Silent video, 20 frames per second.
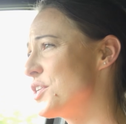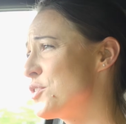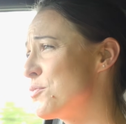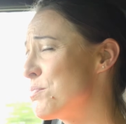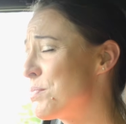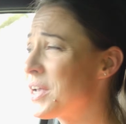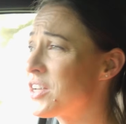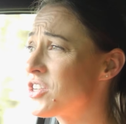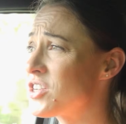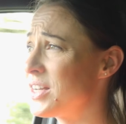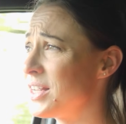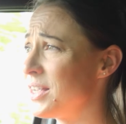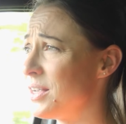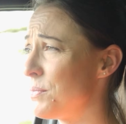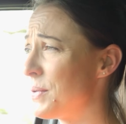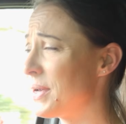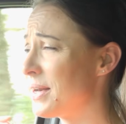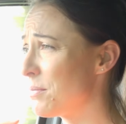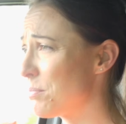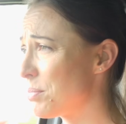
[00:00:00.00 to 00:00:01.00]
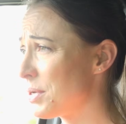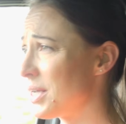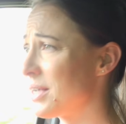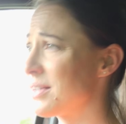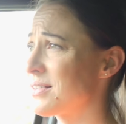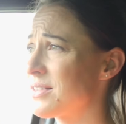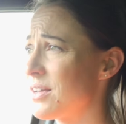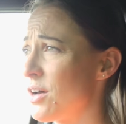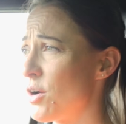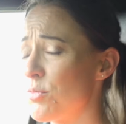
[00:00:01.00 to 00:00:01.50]
especially when it
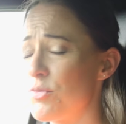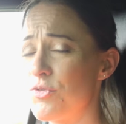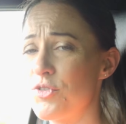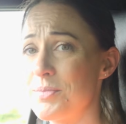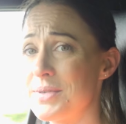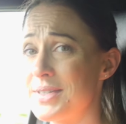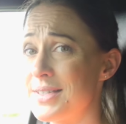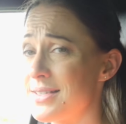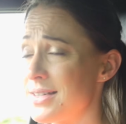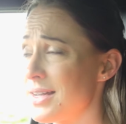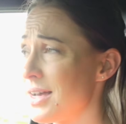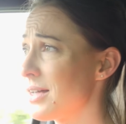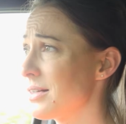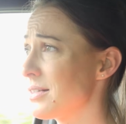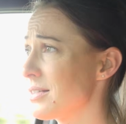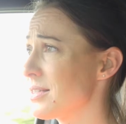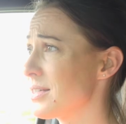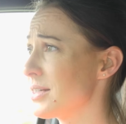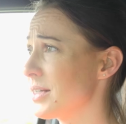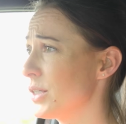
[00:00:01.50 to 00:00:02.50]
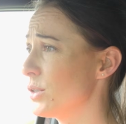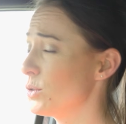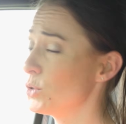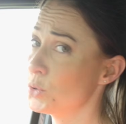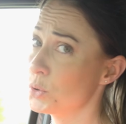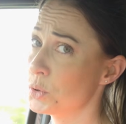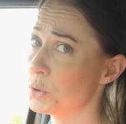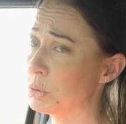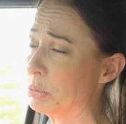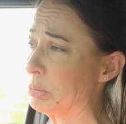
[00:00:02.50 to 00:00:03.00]
picks up from a standstill
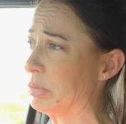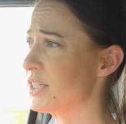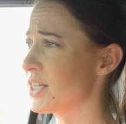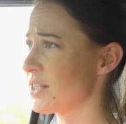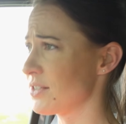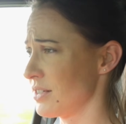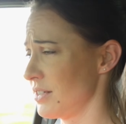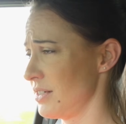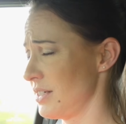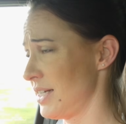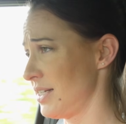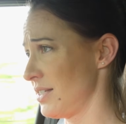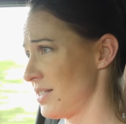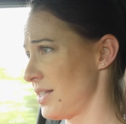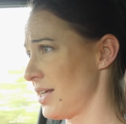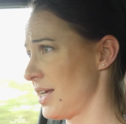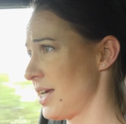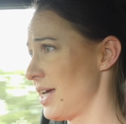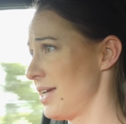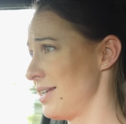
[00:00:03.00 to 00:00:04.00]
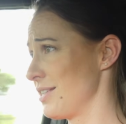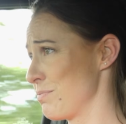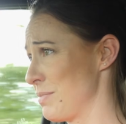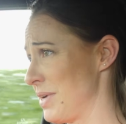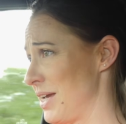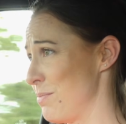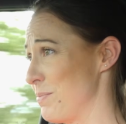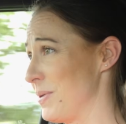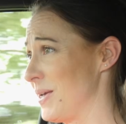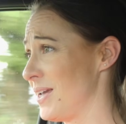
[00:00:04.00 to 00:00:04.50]
or doesn't, as the case
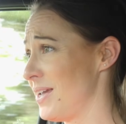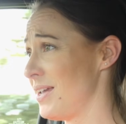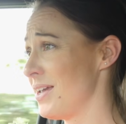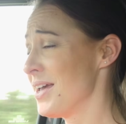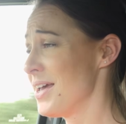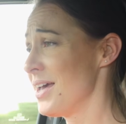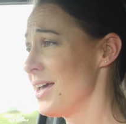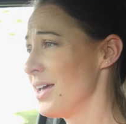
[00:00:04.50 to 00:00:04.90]
may be.